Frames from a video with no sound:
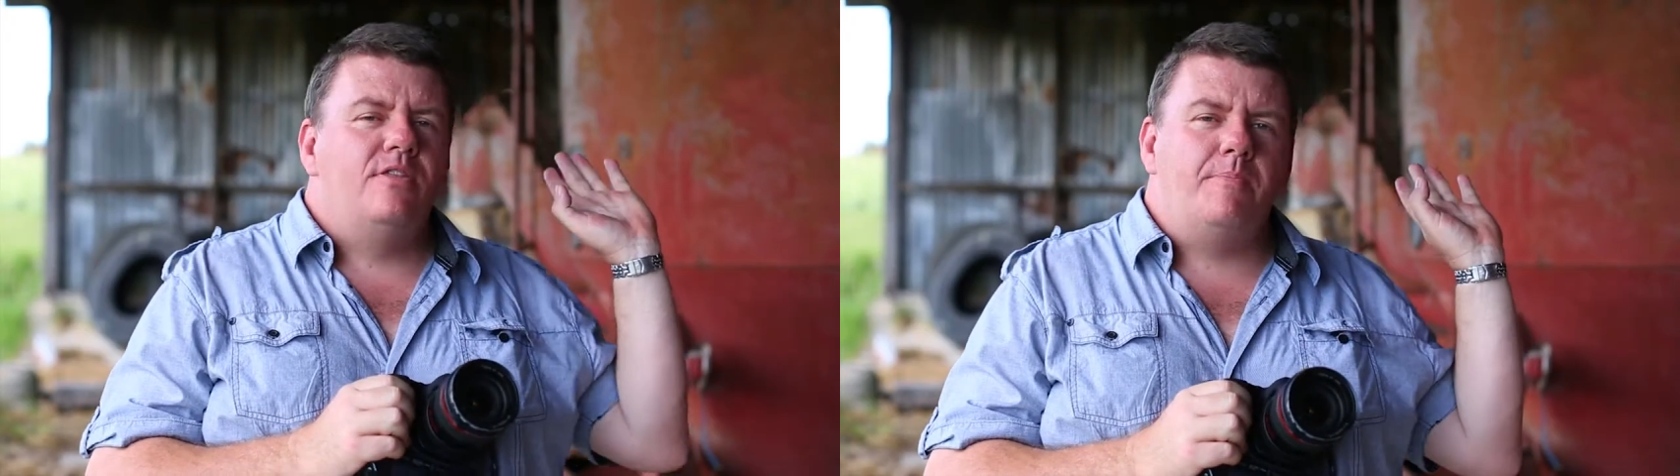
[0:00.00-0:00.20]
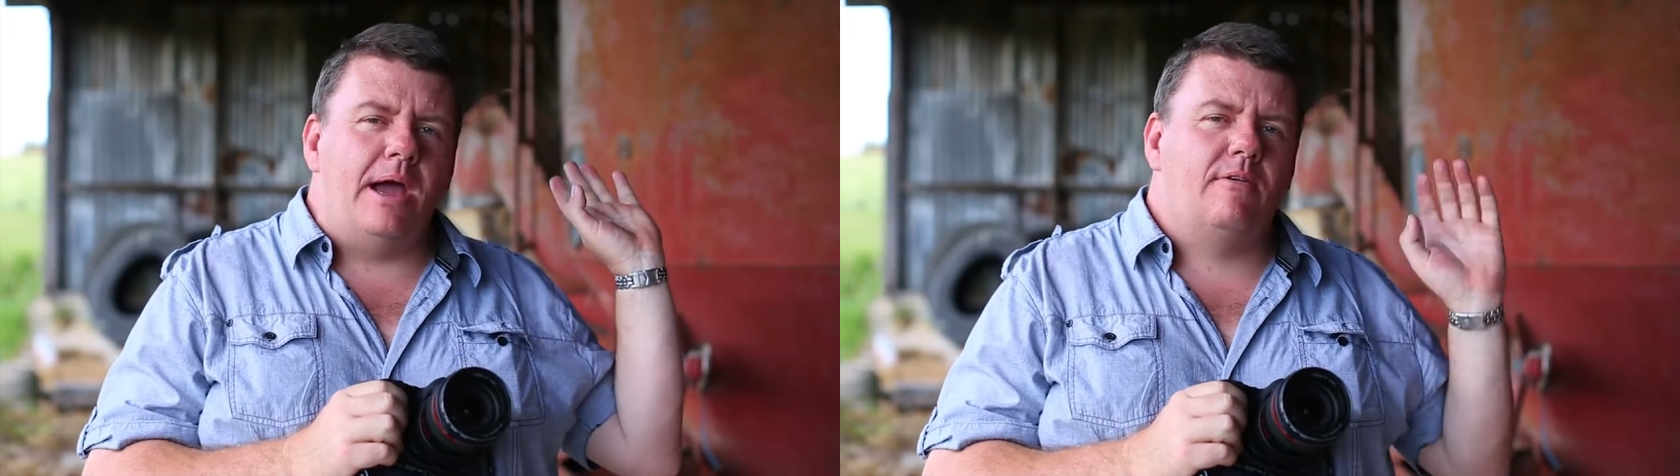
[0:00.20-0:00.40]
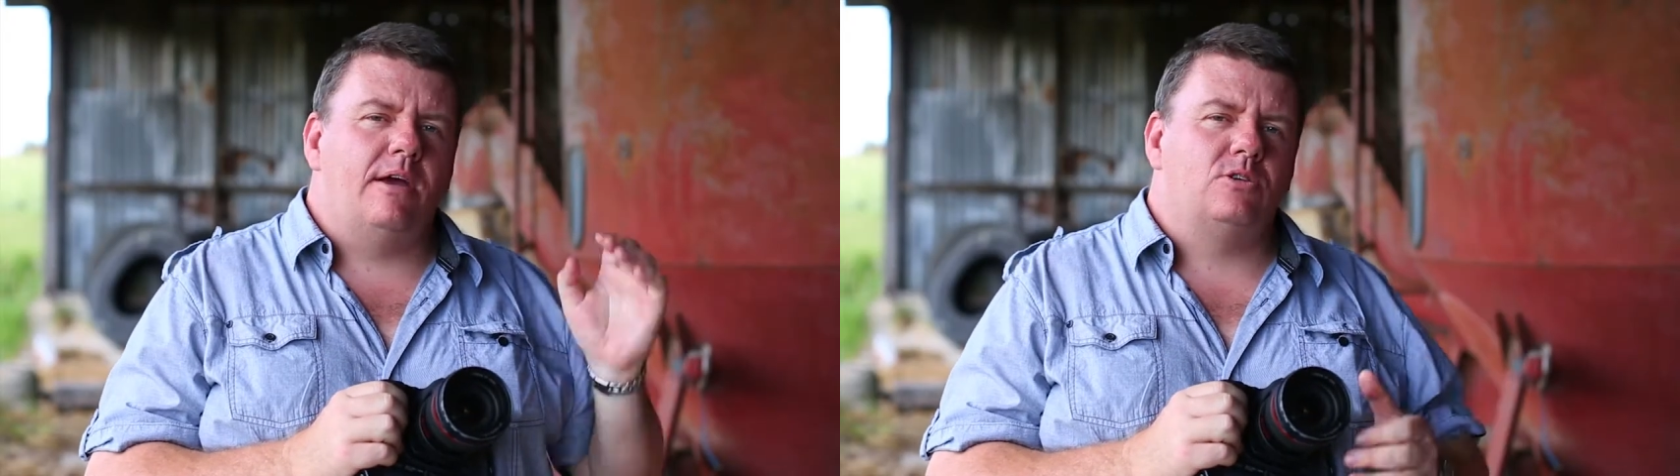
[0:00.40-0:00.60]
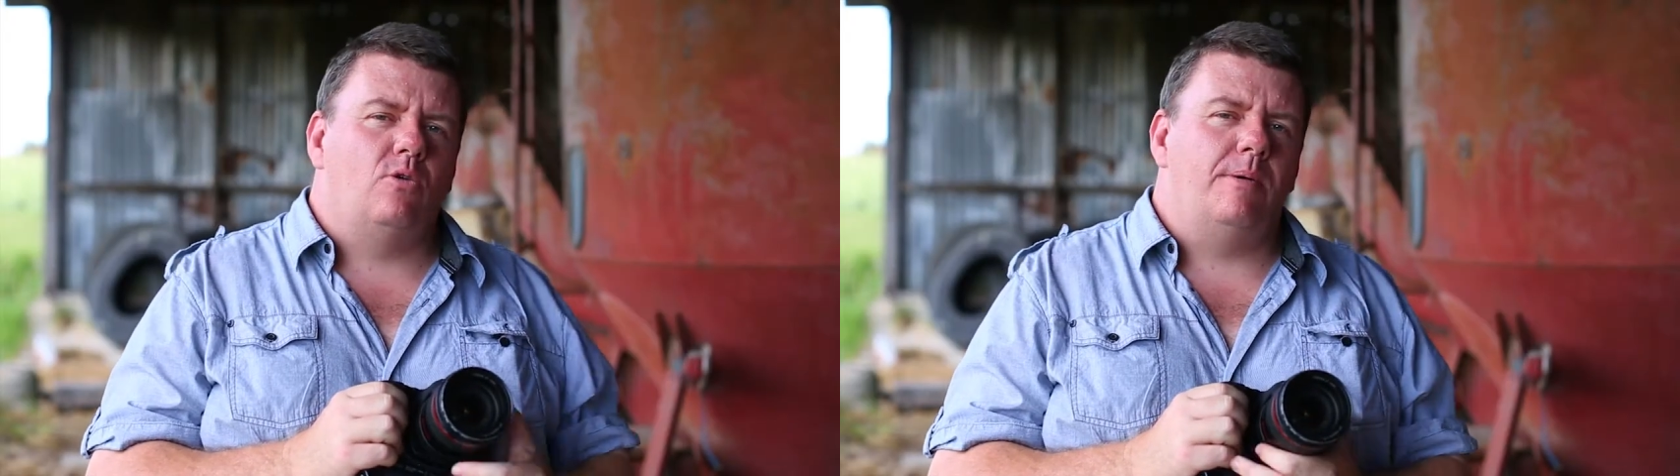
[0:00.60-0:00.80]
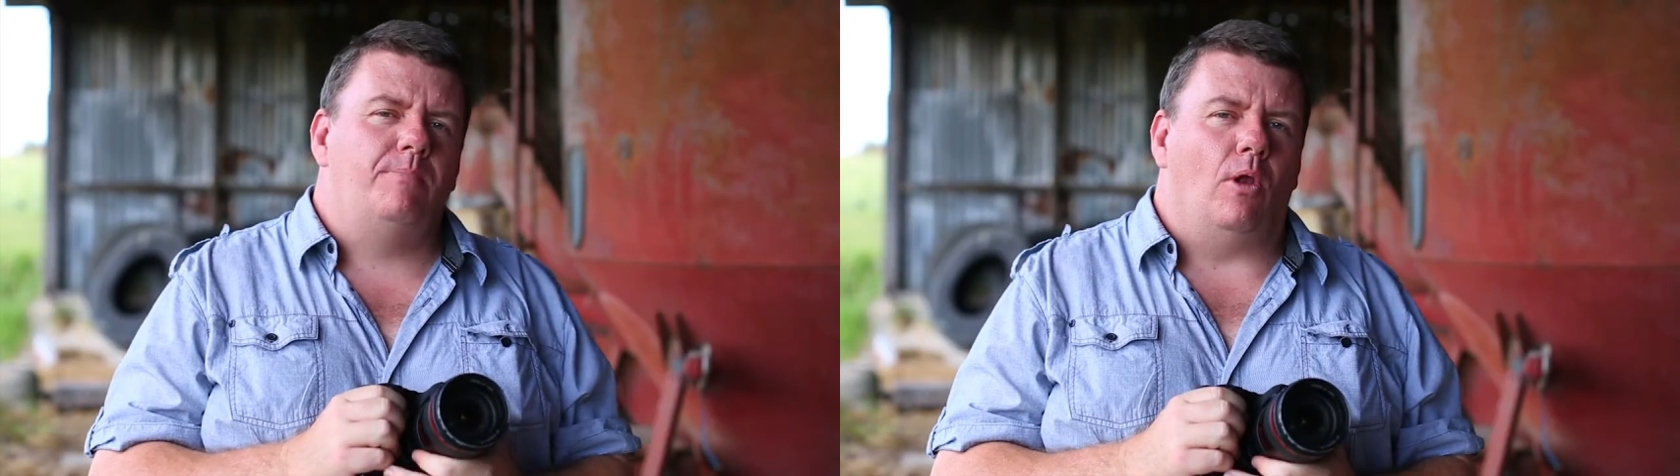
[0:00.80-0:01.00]
background's
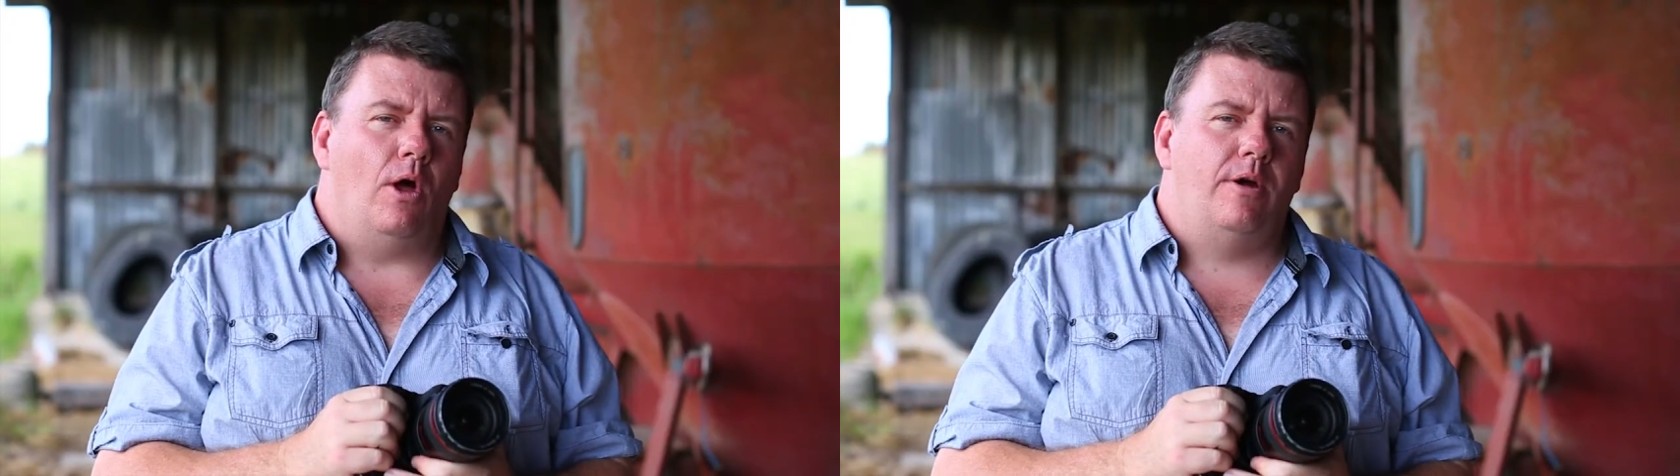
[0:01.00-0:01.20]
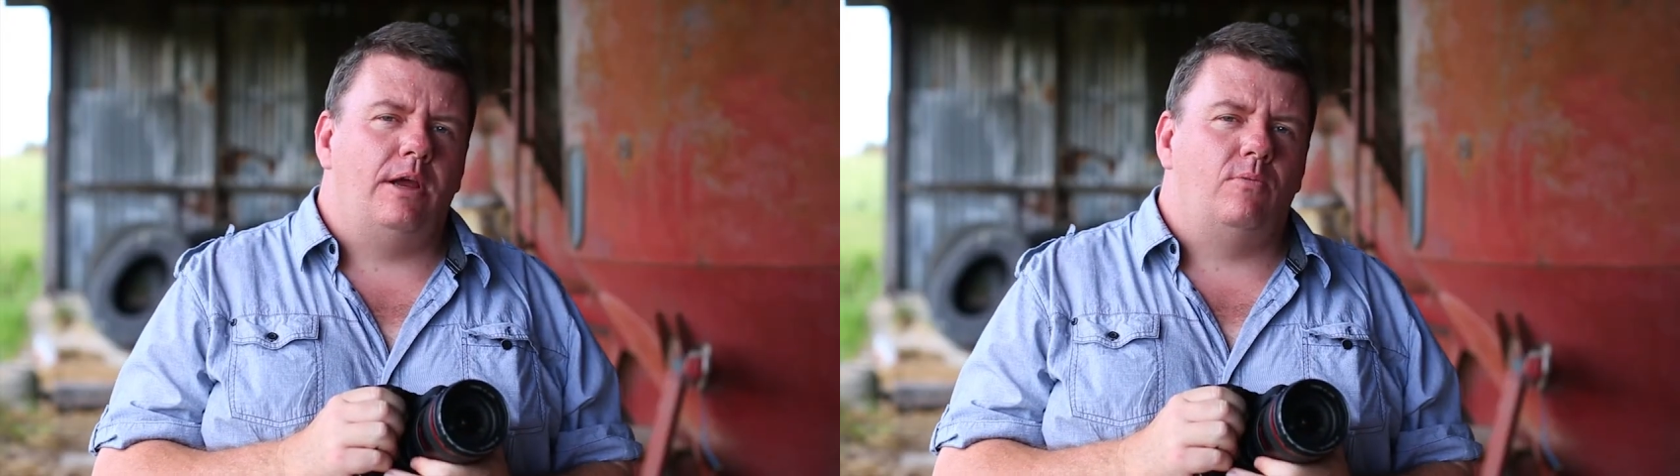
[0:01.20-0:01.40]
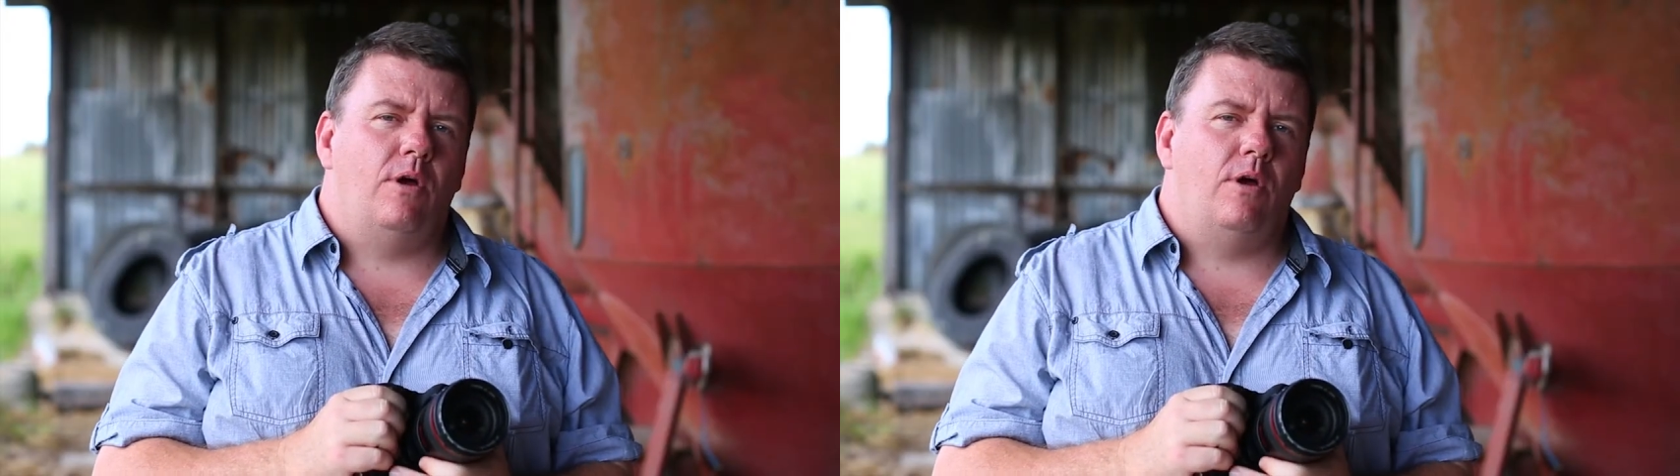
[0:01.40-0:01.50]
quite blurry.